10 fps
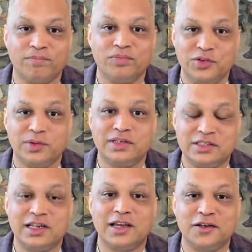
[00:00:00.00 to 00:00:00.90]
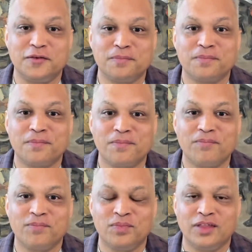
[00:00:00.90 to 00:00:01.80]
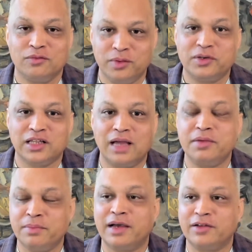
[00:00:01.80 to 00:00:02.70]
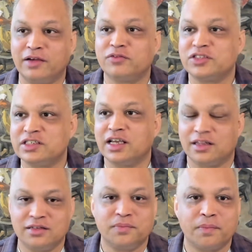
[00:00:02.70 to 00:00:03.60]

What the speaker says: Do you understand? If we were climbing Mount Everest together,